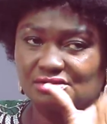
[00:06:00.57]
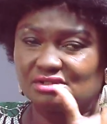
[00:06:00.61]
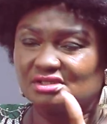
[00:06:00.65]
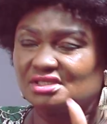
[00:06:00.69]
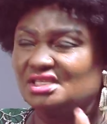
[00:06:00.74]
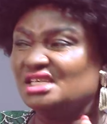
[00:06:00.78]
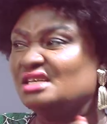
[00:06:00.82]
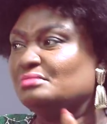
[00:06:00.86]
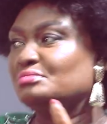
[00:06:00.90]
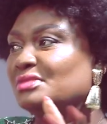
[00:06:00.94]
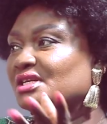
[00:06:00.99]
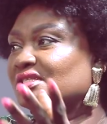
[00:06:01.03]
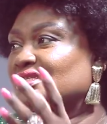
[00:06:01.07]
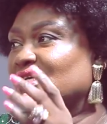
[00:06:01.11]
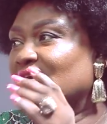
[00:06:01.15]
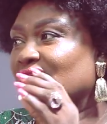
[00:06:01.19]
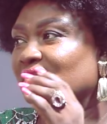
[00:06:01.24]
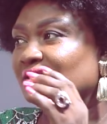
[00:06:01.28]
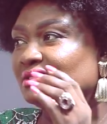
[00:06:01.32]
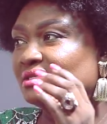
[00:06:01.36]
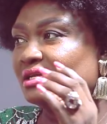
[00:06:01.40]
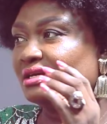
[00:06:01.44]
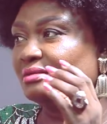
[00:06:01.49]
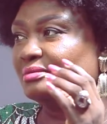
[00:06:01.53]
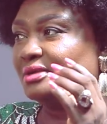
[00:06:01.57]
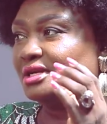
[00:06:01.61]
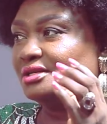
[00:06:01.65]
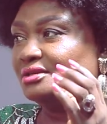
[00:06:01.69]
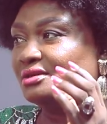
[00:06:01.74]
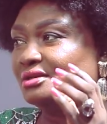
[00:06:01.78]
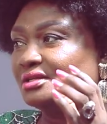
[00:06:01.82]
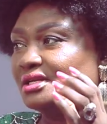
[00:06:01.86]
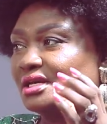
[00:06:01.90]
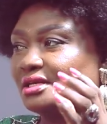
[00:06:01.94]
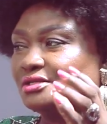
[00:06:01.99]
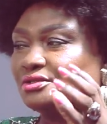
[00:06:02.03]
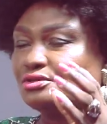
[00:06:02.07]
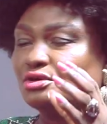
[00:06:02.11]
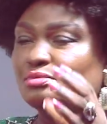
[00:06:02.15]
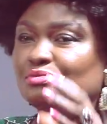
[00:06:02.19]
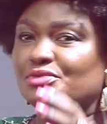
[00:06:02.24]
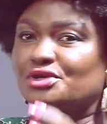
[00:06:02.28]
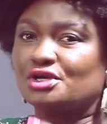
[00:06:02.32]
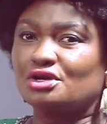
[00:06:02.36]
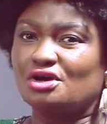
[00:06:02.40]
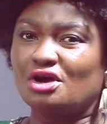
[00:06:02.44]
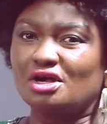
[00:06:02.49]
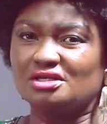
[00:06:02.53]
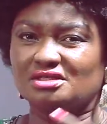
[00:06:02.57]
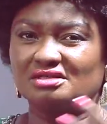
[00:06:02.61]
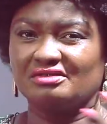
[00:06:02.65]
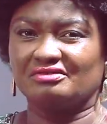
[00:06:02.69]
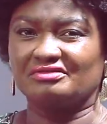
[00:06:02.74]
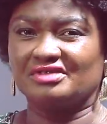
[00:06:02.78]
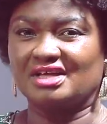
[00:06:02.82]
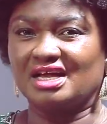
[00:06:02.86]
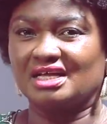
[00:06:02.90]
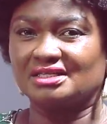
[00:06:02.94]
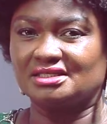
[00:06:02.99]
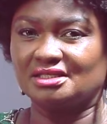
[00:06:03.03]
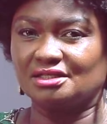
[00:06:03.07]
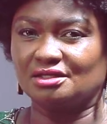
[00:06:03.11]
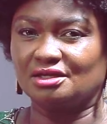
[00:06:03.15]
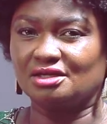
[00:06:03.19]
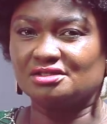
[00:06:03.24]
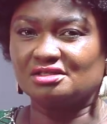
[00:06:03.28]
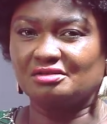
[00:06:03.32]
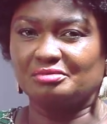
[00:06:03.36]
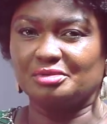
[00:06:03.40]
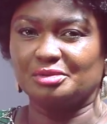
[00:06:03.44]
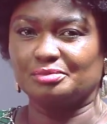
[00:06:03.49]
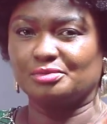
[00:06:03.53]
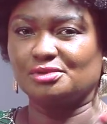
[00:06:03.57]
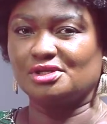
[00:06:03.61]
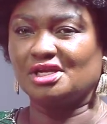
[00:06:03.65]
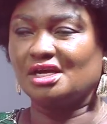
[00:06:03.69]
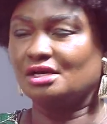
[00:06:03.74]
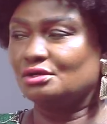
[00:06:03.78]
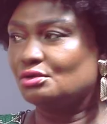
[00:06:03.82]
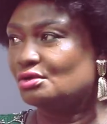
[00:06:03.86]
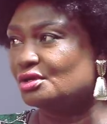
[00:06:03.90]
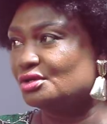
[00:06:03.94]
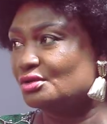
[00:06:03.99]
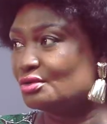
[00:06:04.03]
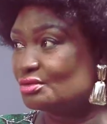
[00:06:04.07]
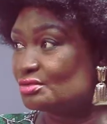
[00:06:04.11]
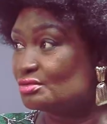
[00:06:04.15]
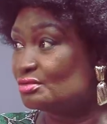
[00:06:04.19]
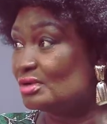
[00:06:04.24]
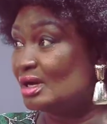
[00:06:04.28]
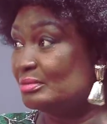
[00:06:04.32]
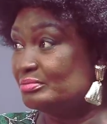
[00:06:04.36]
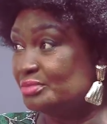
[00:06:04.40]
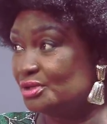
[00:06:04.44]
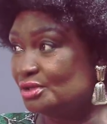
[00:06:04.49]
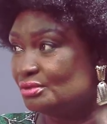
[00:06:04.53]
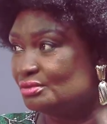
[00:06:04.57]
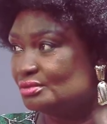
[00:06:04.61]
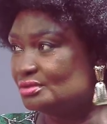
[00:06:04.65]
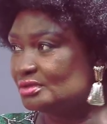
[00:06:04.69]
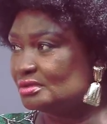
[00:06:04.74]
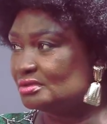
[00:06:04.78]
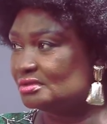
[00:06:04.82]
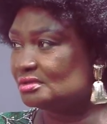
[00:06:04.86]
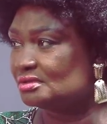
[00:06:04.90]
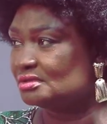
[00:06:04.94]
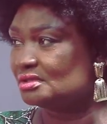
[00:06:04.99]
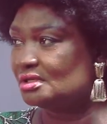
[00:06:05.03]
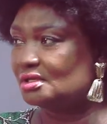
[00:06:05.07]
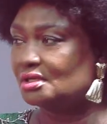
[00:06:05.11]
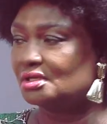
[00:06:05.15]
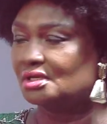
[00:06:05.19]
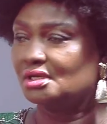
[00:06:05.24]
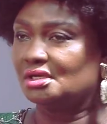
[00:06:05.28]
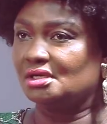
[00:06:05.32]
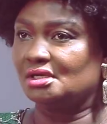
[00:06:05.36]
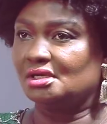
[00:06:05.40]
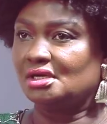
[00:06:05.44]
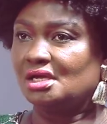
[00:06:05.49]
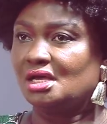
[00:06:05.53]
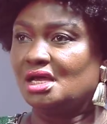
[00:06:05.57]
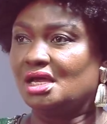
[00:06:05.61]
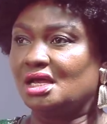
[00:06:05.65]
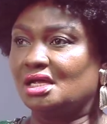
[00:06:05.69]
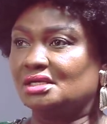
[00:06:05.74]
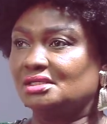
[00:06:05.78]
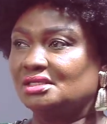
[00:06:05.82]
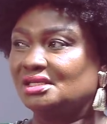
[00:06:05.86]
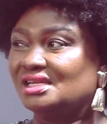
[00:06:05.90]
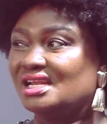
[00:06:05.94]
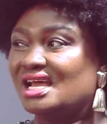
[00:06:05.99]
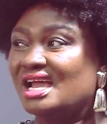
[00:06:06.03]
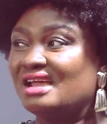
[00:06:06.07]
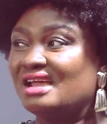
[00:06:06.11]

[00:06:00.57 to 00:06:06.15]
to stigmatize them and all that. So because of that, a lot of people are going through abuse and